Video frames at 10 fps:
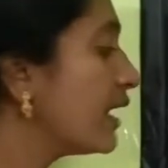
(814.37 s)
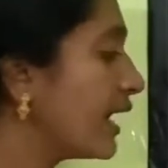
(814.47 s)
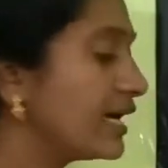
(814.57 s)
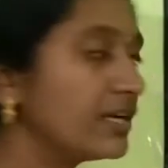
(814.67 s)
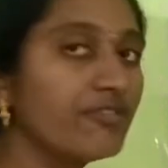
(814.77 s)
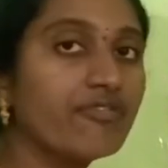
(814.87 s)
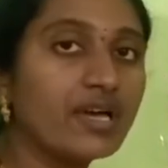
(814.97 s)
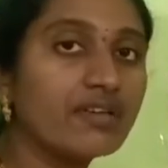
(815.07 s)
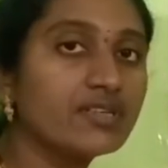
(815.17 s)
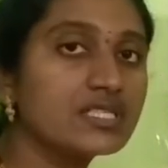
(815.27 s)
and
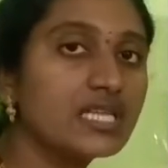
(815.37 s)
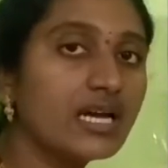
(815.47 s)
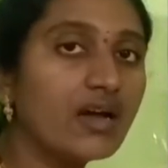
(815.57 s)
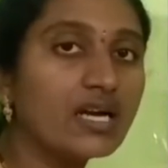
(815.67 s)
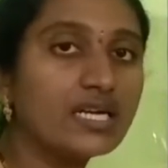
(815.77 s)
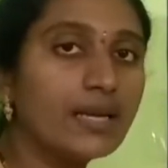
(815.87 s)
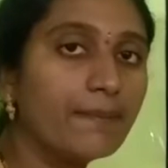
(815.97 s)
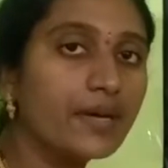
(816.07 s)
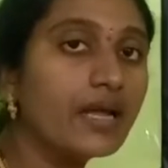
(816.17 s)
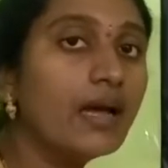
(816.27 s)
5 is the odd
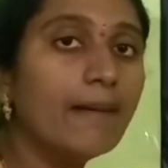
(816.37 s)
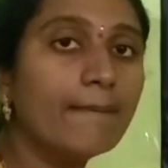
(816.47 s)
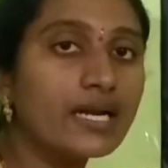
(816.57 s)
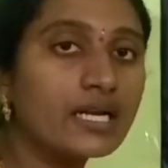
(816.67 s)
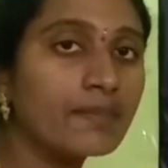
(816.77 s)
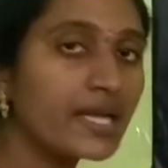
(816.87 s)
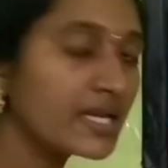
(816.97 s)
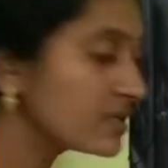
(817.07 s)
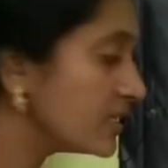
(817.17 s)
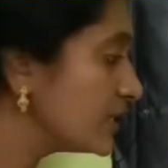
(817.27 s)
number.
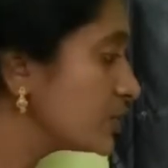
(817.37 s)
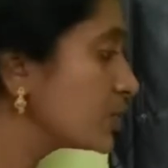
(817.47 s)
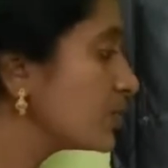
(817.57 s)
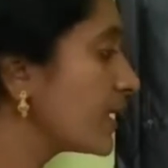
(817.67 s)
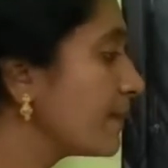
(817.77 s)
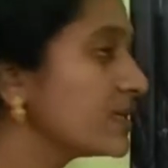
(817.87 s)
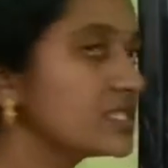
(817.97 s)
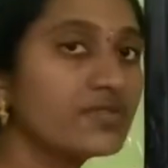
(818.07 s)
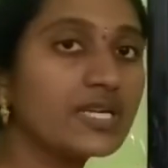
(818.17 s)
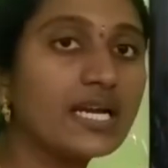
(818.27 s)
Multiplying these two numbers,
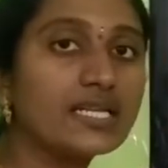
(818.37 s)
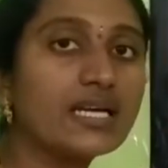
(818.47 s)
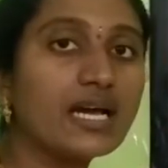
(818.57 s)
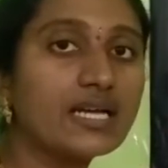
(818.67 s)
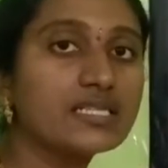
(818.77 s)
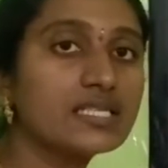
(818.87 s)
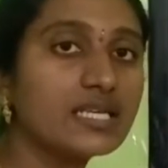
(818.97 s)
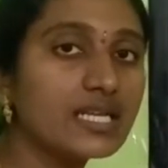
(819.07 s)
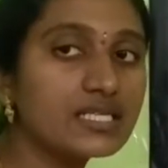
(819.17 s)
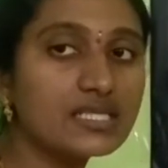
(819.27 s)
we get the answer
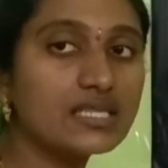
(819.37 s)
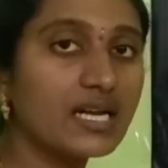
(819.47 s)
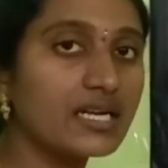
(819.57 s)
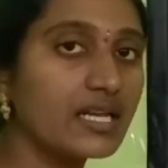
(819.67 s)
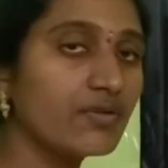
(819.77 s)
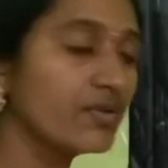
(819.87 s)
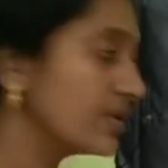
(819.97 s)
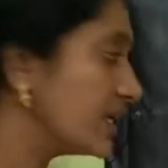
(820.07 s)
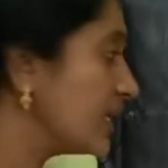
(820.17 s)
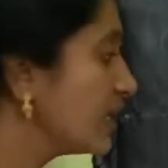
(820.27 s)
is 30
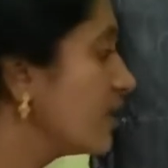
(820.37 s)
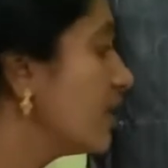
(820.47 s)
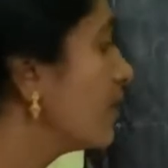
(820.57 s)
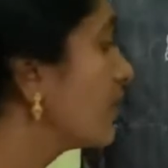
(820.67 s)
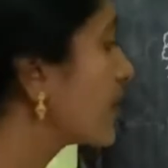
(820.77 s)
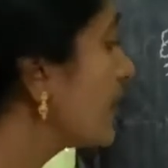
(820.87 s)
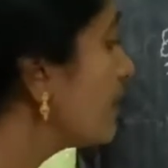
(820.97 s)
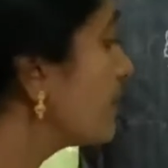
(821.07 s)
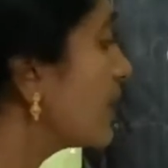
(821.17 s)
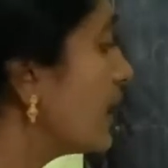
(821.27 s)
only. Okay.
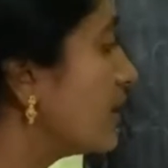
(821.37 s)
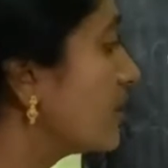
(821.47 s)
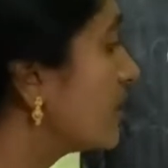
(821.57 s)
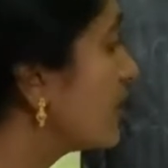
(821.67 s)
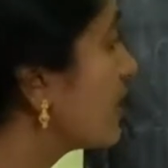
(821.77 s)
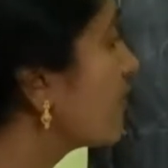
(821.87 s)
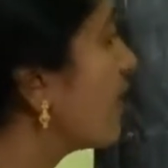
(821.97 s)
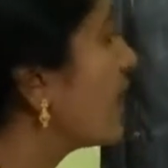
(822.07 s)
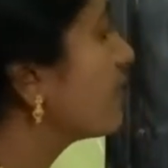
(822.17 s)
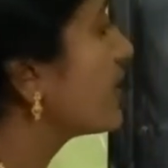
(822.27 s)
Here
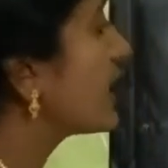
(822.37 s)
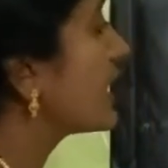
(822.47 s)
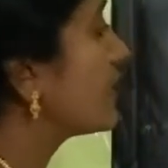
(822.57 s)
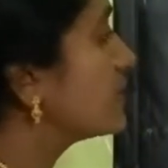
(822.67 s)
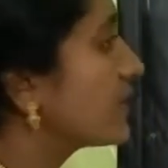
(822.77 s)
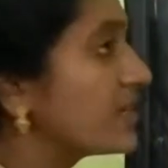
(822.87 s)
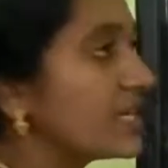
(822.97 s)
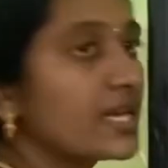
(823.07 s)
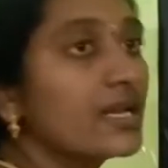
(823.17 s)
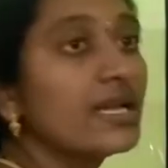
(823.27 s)
what we can observe
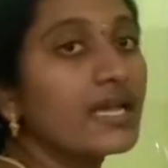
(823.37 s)
here,